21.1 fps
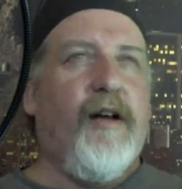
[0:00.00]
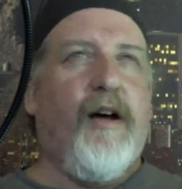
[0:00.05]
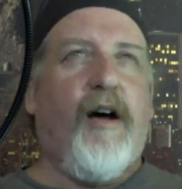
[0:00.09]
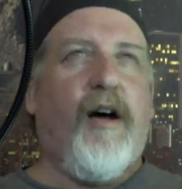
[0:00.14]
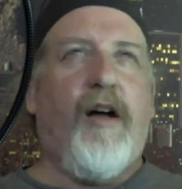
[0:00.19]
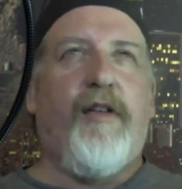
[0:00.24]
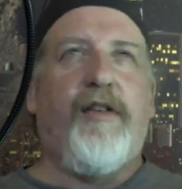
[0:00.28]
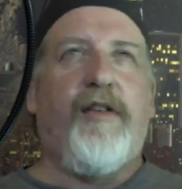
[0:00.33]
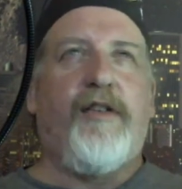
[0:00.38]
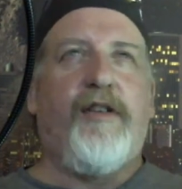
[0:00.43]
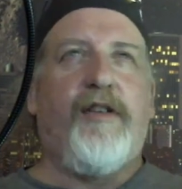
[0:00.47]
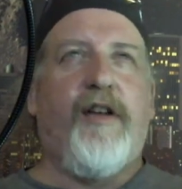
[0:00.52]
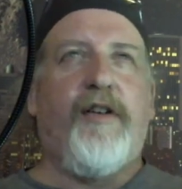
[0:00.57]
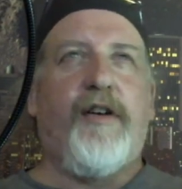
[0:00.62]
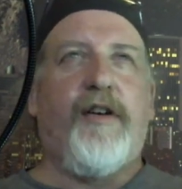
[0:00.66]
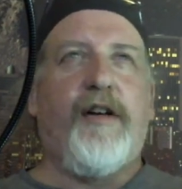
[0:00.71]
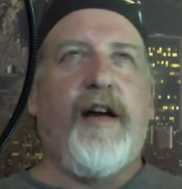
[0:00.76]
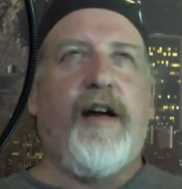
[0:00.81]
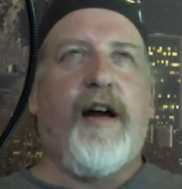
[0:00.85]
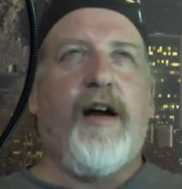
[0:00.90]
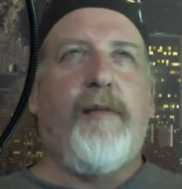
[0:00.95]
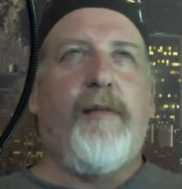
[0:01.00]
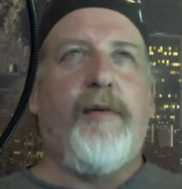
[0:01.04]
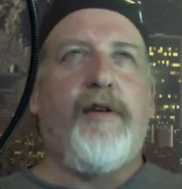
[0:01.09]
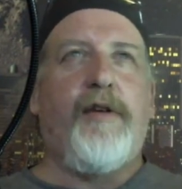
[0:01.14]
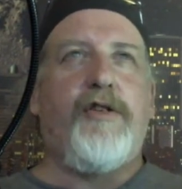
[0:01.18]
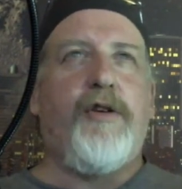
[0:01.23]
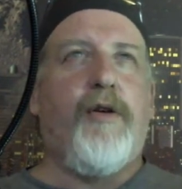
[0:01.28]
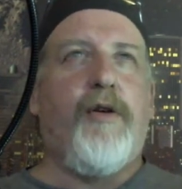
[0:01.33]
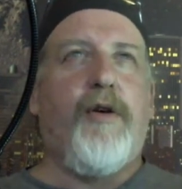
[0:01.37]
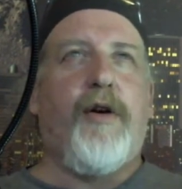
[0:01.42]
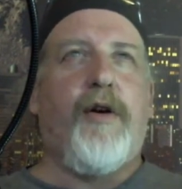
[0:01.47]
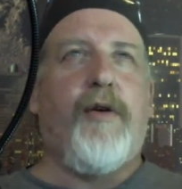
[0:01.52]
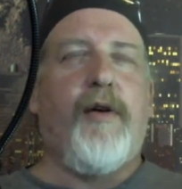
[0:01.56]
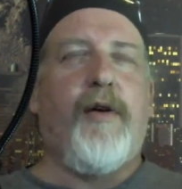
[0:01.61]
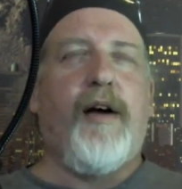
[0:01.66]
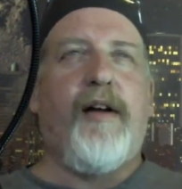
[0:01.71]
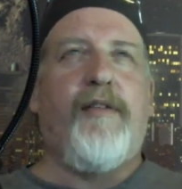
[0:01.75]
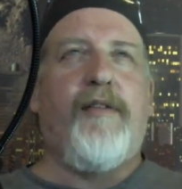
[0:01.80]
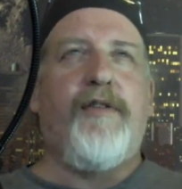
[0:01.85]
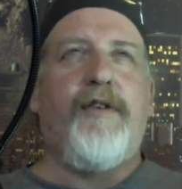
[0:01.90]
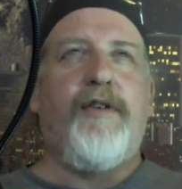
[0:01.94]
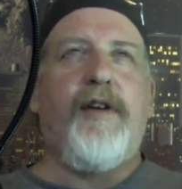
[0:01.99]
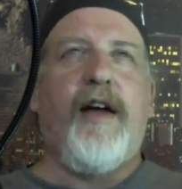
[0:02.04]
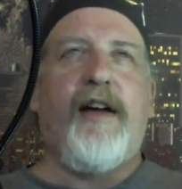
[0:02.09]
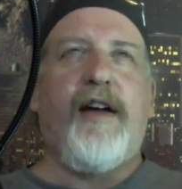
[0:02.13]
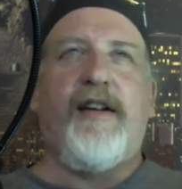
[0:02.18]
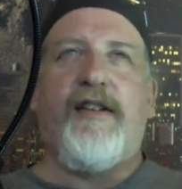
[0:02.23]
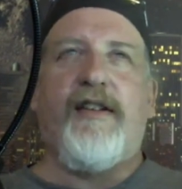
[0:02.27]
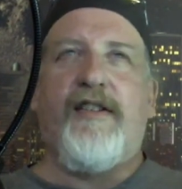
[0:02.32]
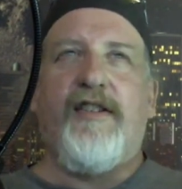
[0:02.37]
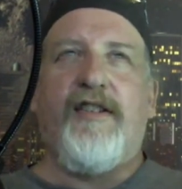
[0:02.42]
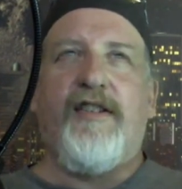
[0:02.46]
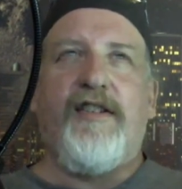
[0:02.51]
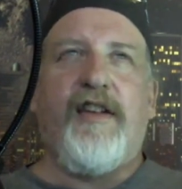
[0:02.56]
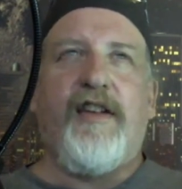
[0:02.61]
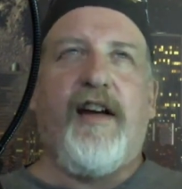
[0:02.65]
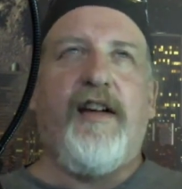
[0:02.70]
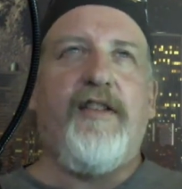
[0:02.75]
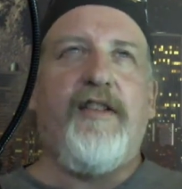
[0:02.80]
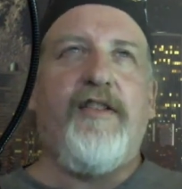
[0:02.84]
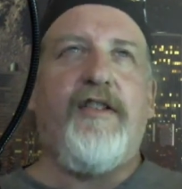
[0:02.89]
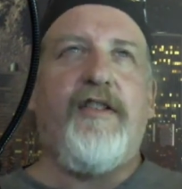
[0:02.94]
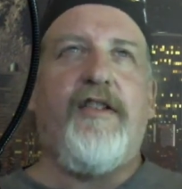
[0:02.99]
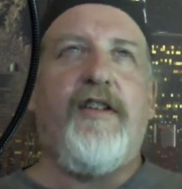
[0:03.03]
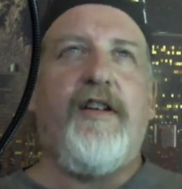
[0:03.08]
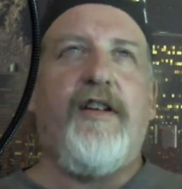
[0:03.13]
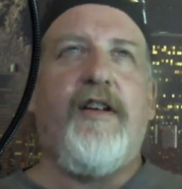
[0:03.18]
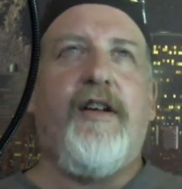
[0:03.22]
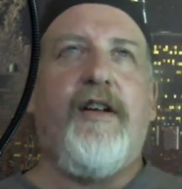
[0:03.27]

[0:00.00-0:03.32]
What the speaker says: all this other garbage going around. If you're not incensed,